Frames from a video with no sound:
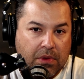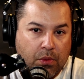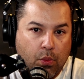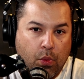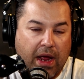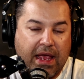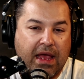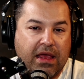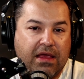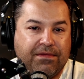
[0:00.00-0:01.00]
Why
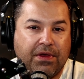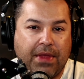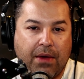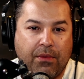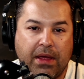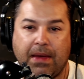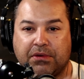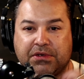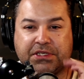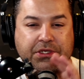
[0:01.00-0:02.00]
can't he feel that way
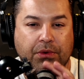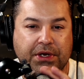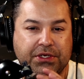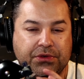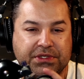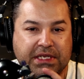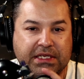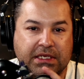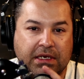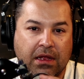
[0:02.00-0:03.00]
about just going into a
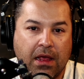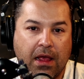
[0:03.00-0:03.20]
season?